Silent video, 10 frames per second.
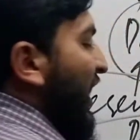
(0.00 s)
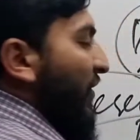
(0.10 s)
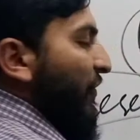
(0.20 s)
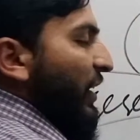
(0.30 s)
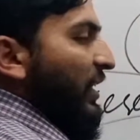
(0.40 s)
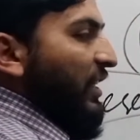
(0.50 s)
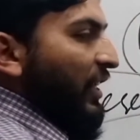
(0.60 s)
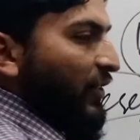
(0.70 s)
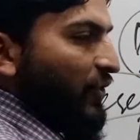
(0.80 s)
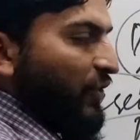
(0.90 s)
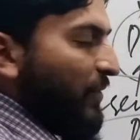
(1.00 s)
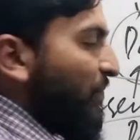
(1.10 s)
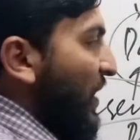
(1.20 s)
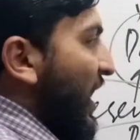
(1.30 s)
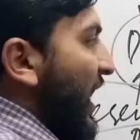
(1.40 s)
indefinite tense,
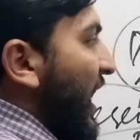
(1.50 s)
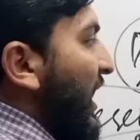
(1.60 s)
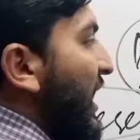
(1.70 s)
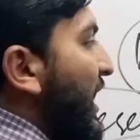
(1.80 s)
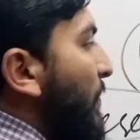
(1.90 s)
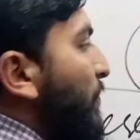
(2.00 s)
and he